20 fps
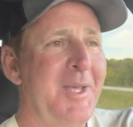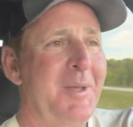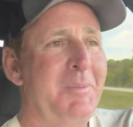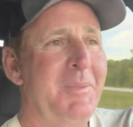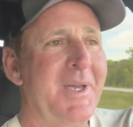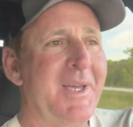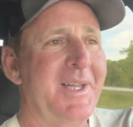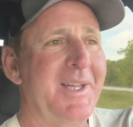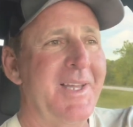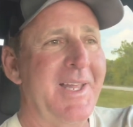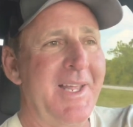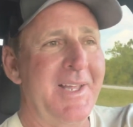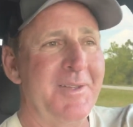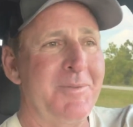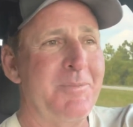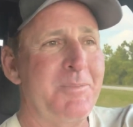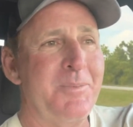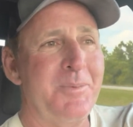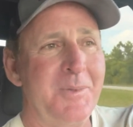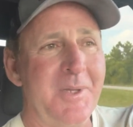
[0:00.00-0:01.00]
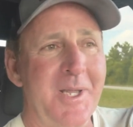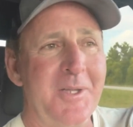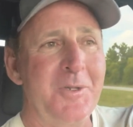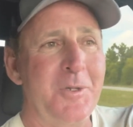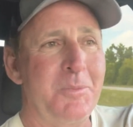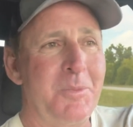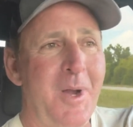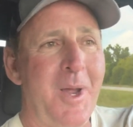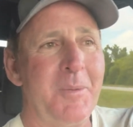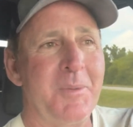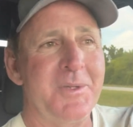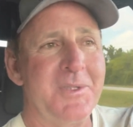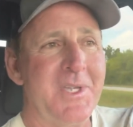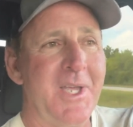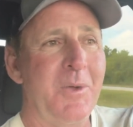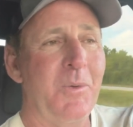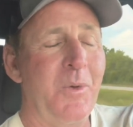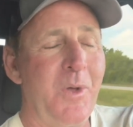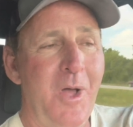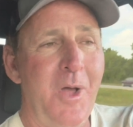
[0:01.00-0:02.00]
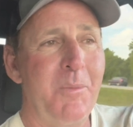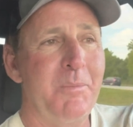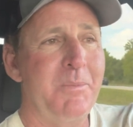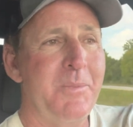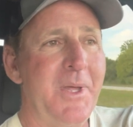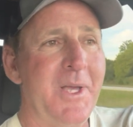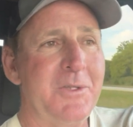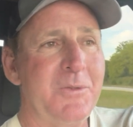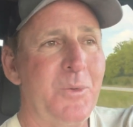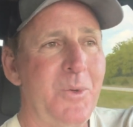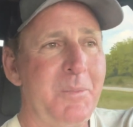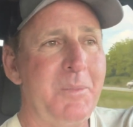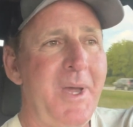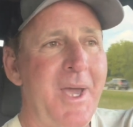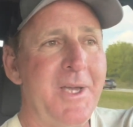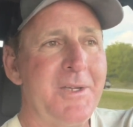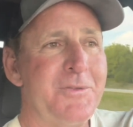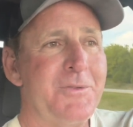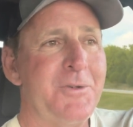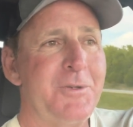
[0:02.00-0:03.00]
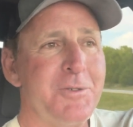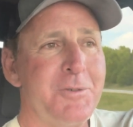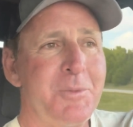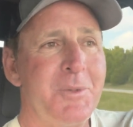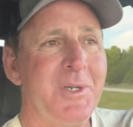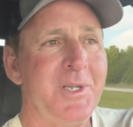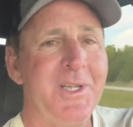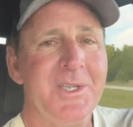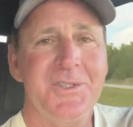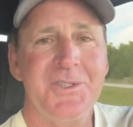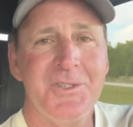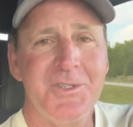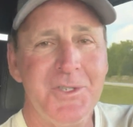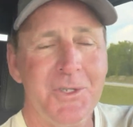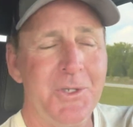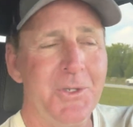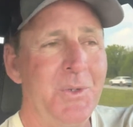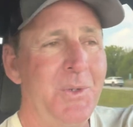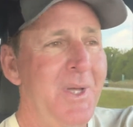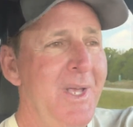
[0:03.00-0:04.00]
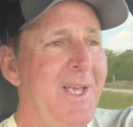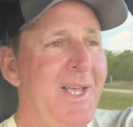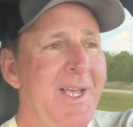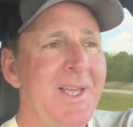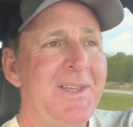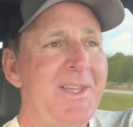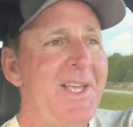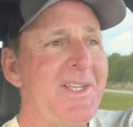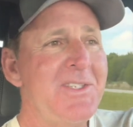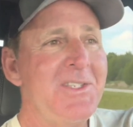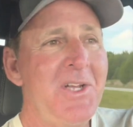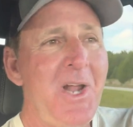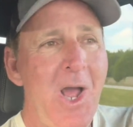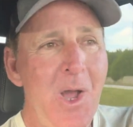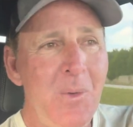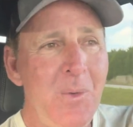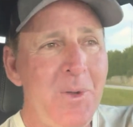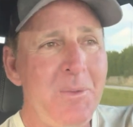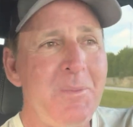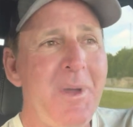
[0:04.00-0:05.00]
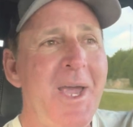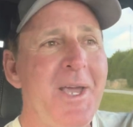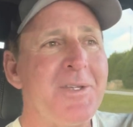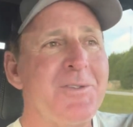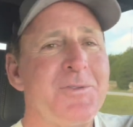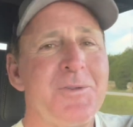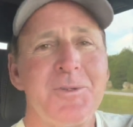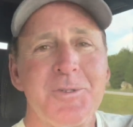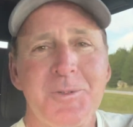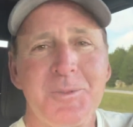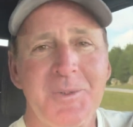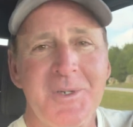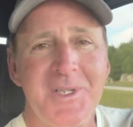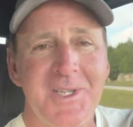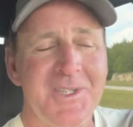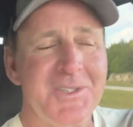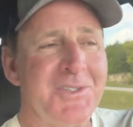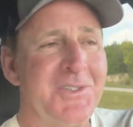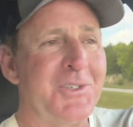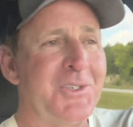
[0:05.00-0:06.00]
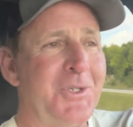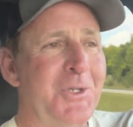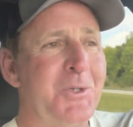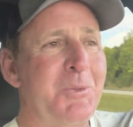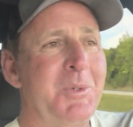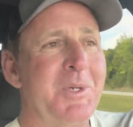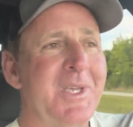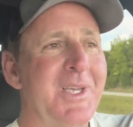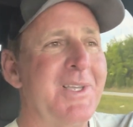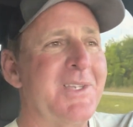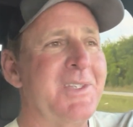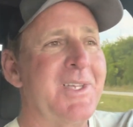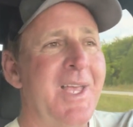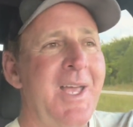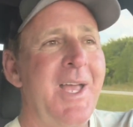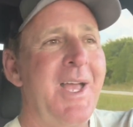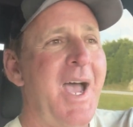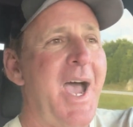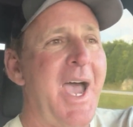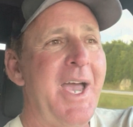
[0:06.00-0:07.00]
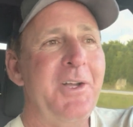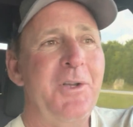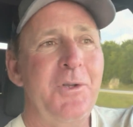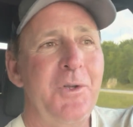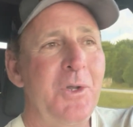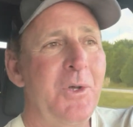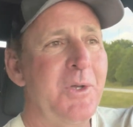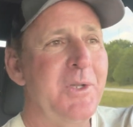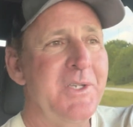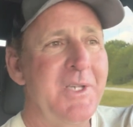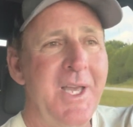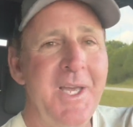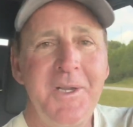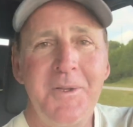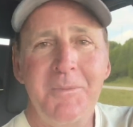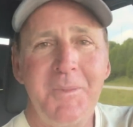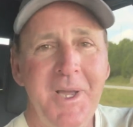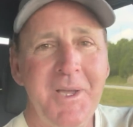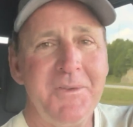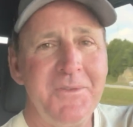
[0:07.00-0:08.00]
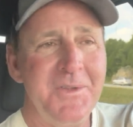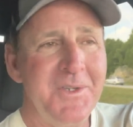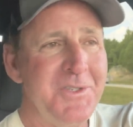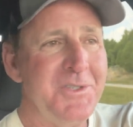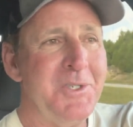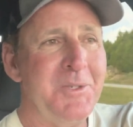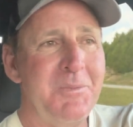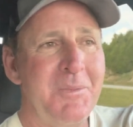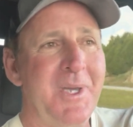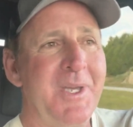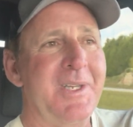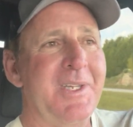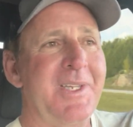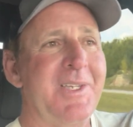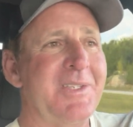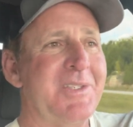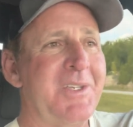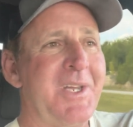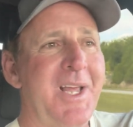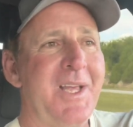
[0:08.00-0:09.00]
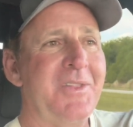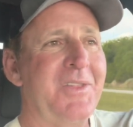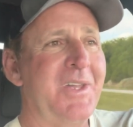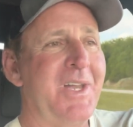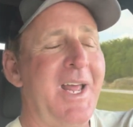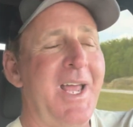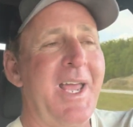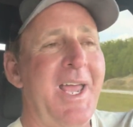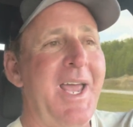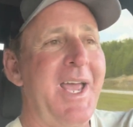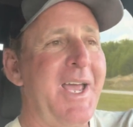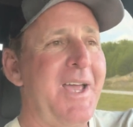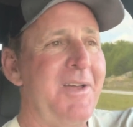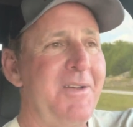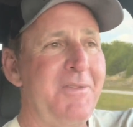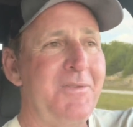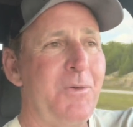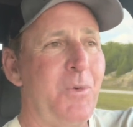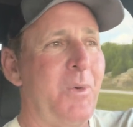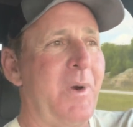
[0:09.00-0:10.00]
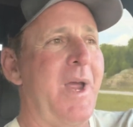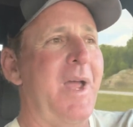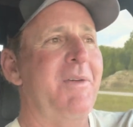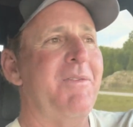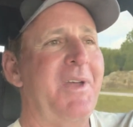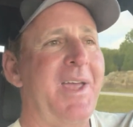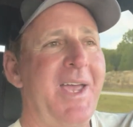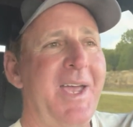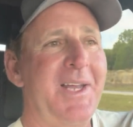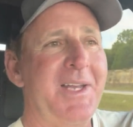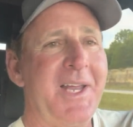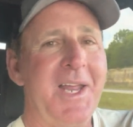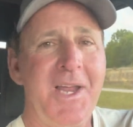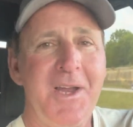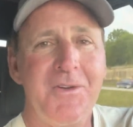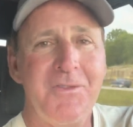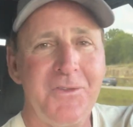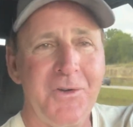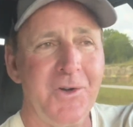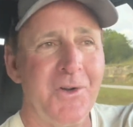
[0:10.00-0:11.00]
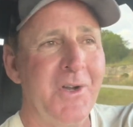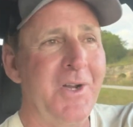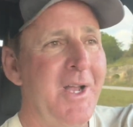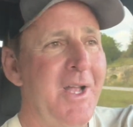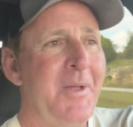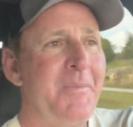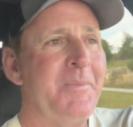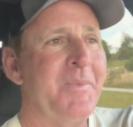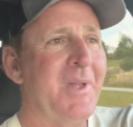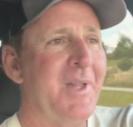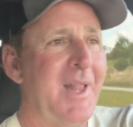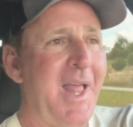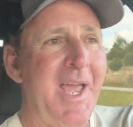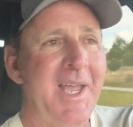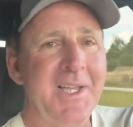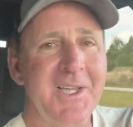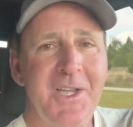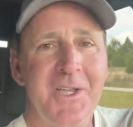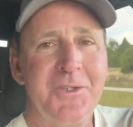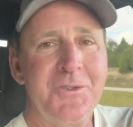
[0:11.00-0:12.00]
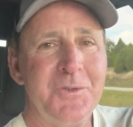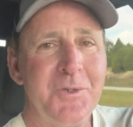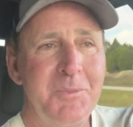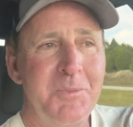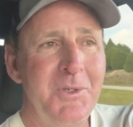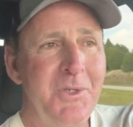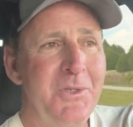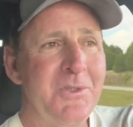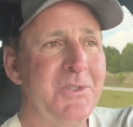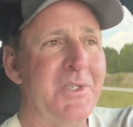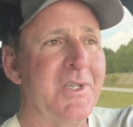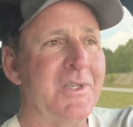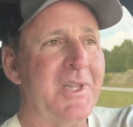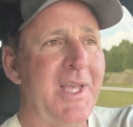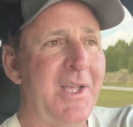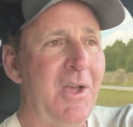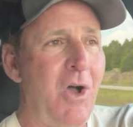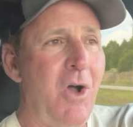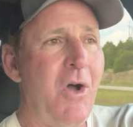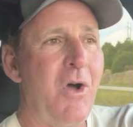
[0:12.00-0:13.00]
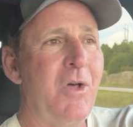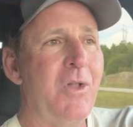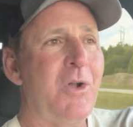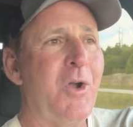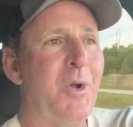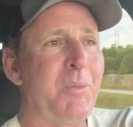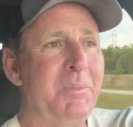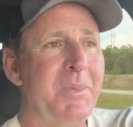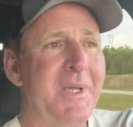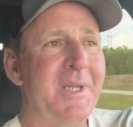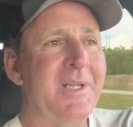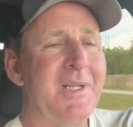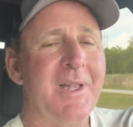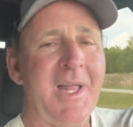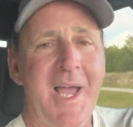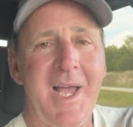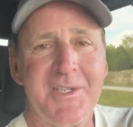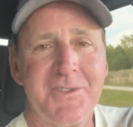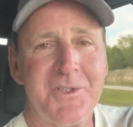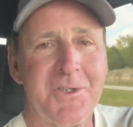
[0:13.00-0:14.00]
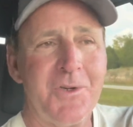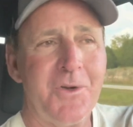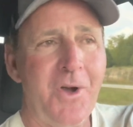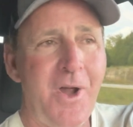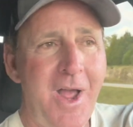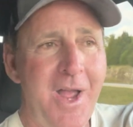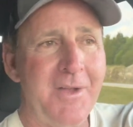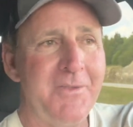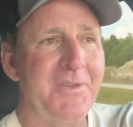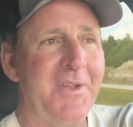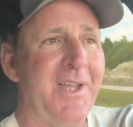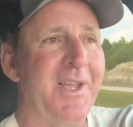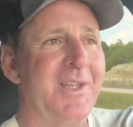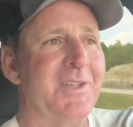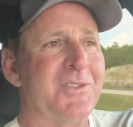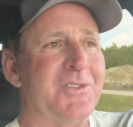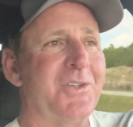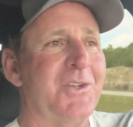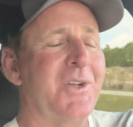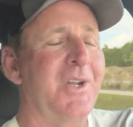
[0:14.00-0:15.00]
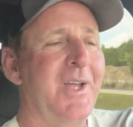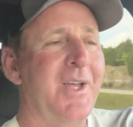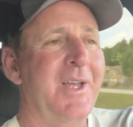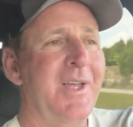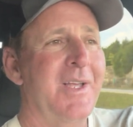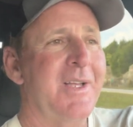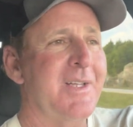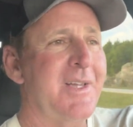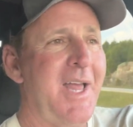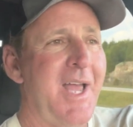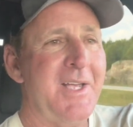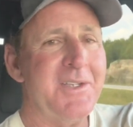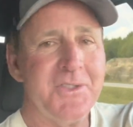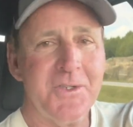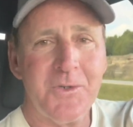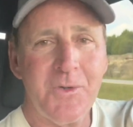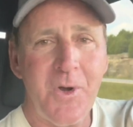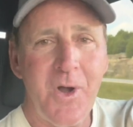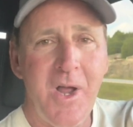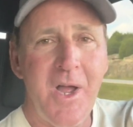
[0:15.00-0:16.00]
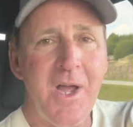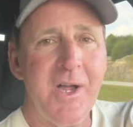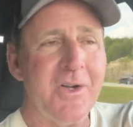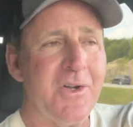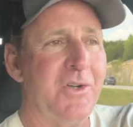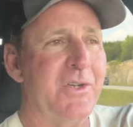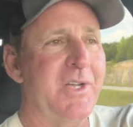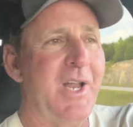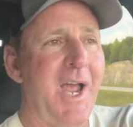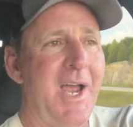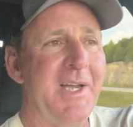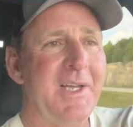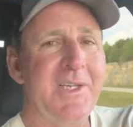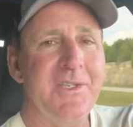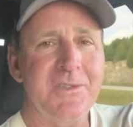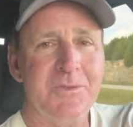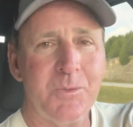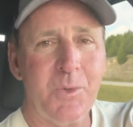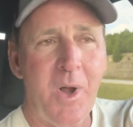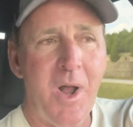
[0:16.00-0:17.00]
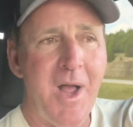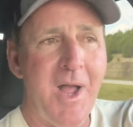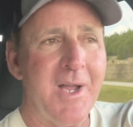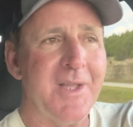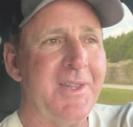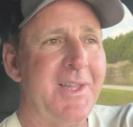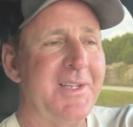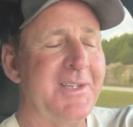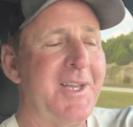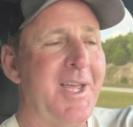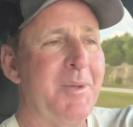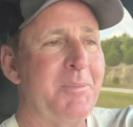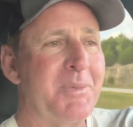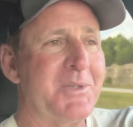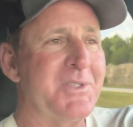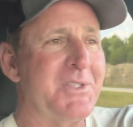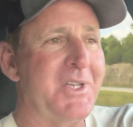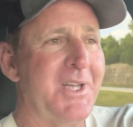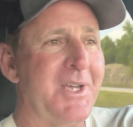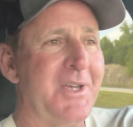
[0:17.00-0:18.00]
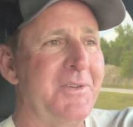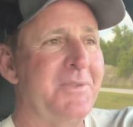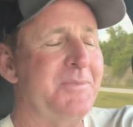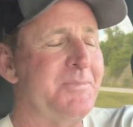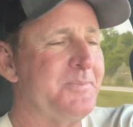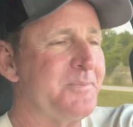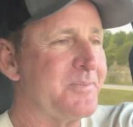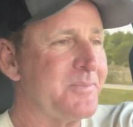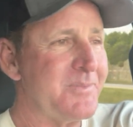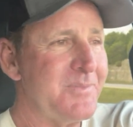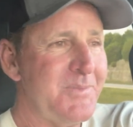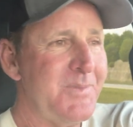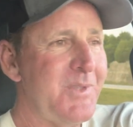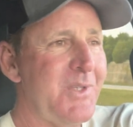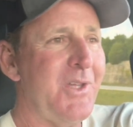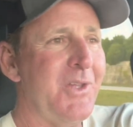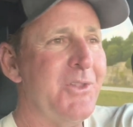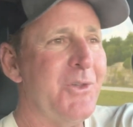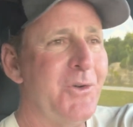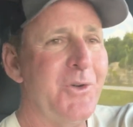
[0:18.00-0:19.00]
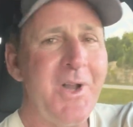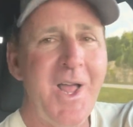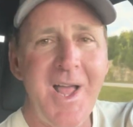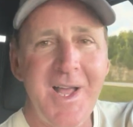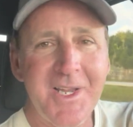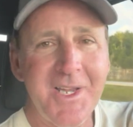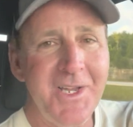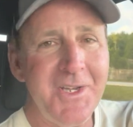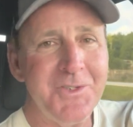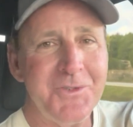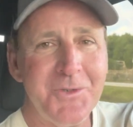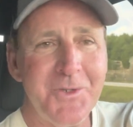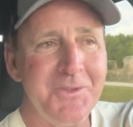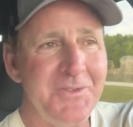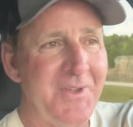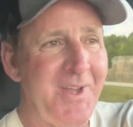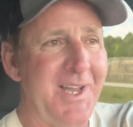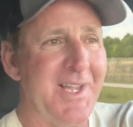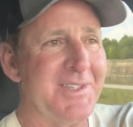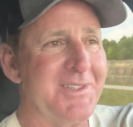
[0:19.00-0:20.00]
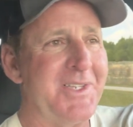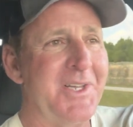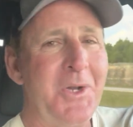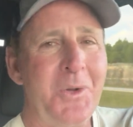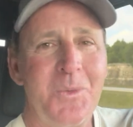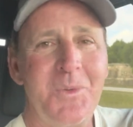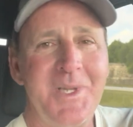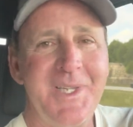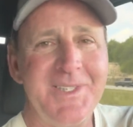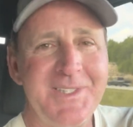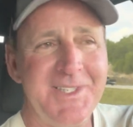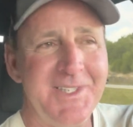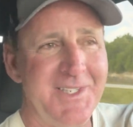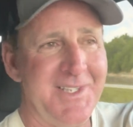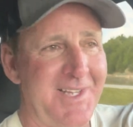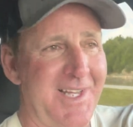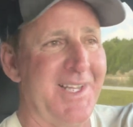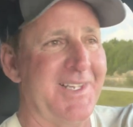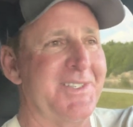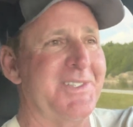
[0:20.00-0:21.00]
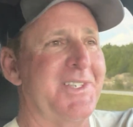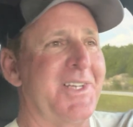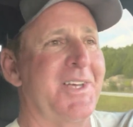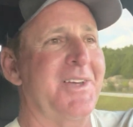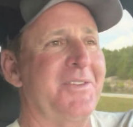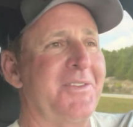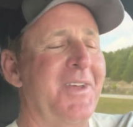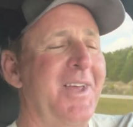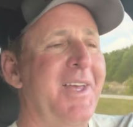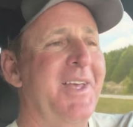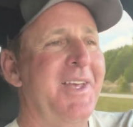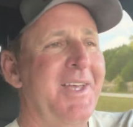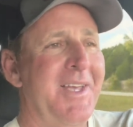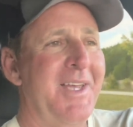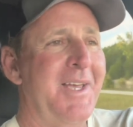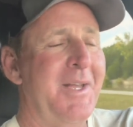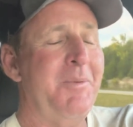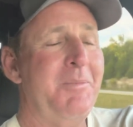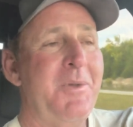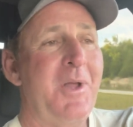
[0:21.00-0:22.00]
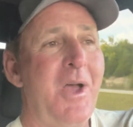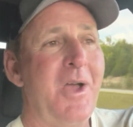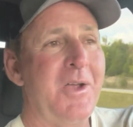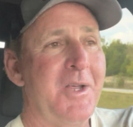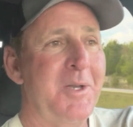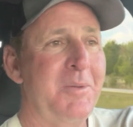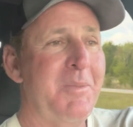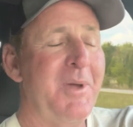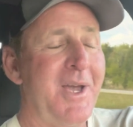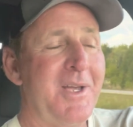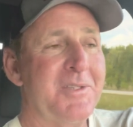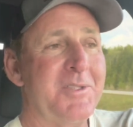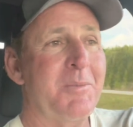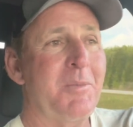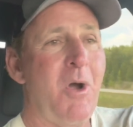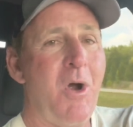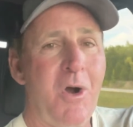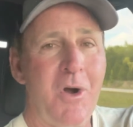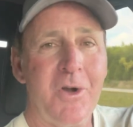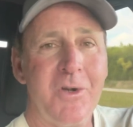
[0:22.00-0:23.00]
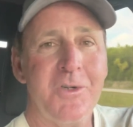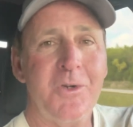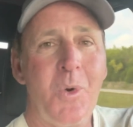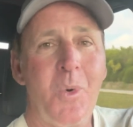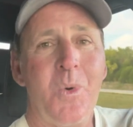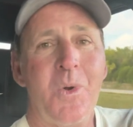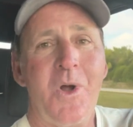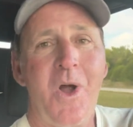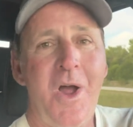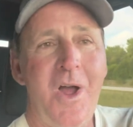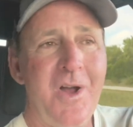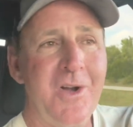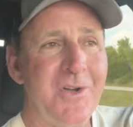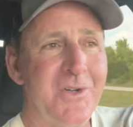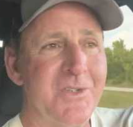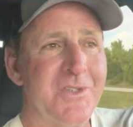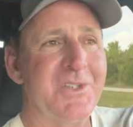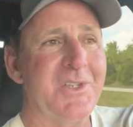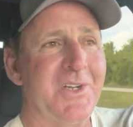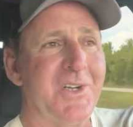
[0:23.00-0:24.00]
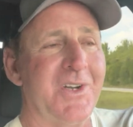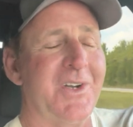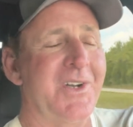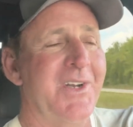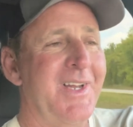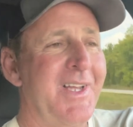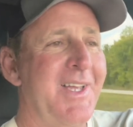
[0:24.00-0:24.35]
But, and you probably say, well, that's what bass fishermen listen to. That's not what bass fishermen listen to, because I don't know, none of my fishing buddies that I have or have had ever like country music. They all are big classic rock fans. They're classic rock or 90s rock, that type of stuff. They're not country fans. They don't listen to that stuff. And I'm talking about some hardcore hoggers here.